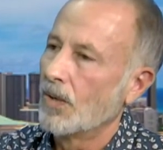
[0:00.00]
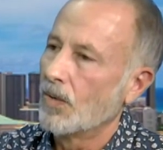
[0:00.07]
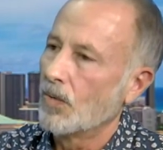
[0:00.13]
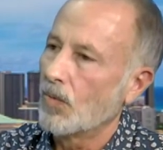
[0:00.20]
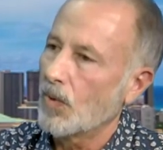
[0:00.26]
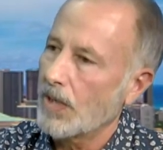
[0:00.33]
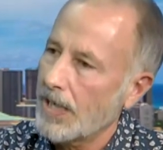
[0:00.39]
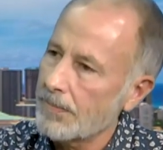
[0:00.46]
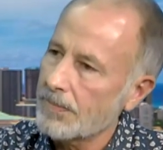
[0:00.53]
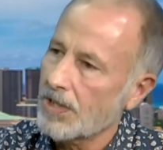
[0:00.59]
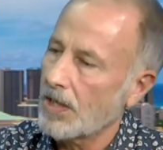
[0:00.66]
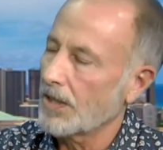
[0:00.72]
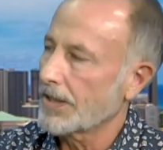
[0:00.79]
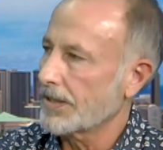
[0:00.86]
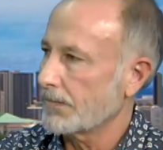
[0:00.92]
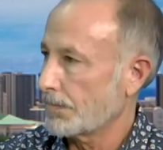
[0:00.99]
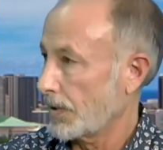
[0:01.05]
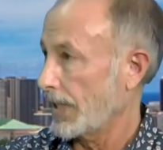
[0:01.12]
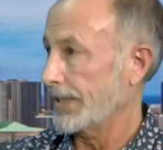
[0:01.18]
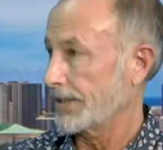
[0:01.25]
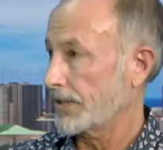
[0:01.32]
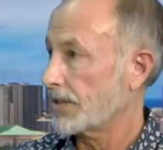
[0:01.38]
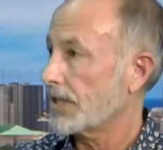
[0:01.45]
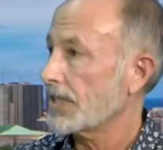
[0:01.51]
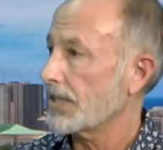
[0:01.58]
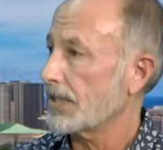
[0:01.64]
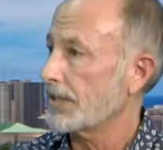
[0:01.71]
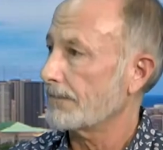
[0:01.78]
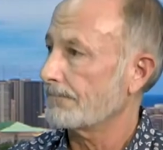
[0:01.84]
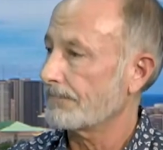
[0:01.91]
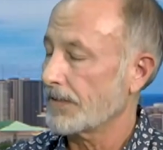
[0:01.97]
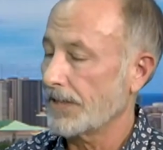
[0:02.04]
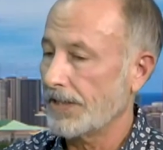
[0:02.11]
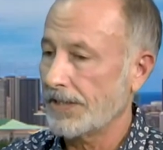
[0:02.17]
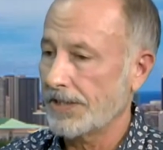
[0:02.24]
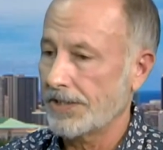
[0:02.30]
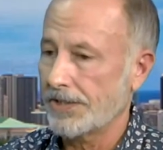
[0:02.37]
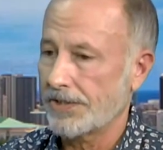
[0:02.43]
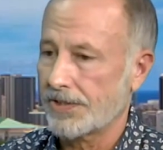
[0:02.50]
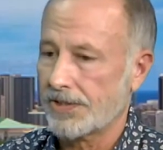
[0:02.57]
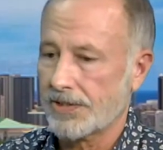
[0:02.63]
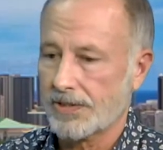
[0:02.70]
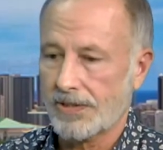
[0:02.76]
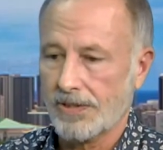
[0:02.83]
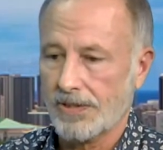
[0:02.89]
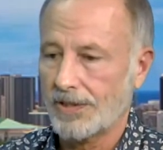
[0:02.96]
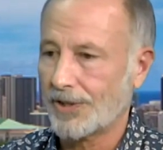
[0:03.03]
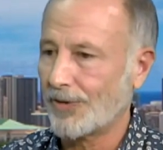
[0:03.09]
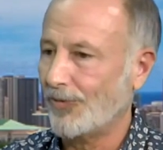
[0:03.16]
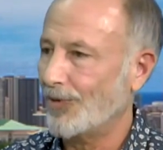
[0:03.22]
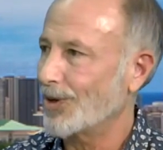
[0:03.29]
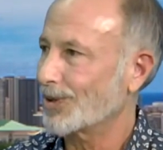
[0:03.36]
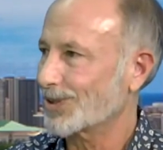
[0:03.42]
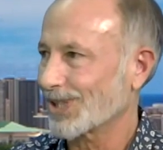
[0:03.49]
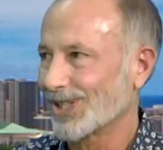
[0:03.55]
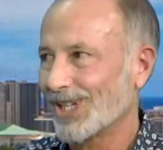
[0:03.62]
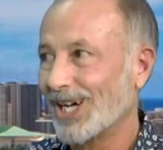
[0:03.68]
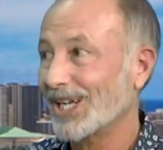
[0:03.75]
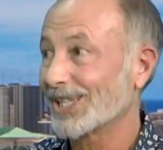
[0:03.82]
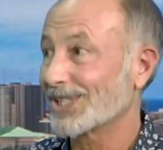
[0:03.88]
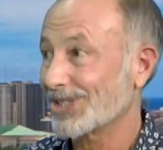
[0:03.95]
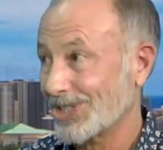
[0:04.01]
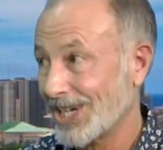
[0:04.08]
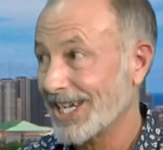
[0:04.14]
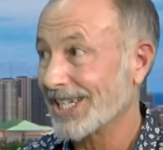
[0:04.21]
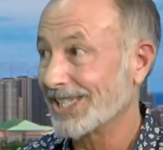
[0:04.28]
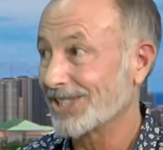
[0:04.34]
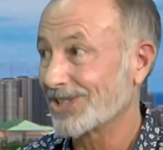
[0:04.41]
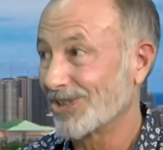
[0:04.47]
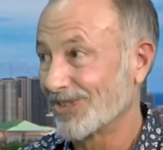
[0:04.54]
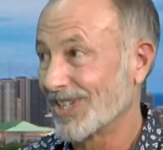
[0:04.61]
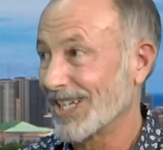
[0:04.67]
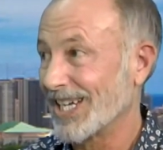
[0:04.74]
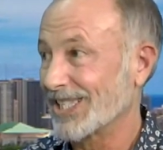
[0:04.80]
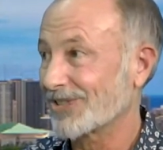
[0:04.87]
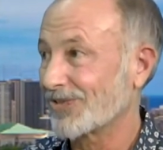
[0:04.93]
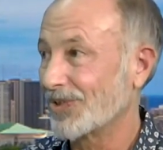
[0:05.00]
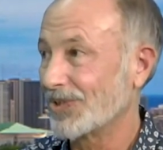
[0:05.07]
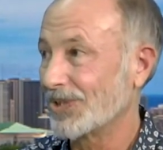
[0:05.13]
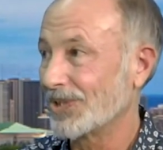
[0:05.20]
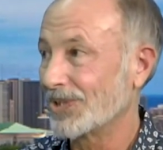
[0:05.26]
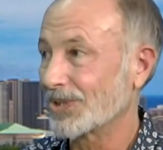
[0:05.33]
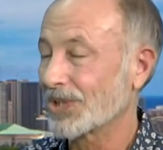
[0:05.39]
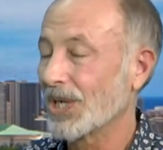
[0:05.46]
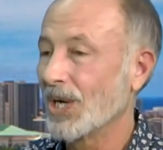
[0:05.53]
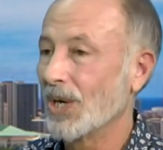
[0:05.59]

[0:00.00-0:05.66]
What I'm calling Plan C is look, folks, a lot has changed over the last few years.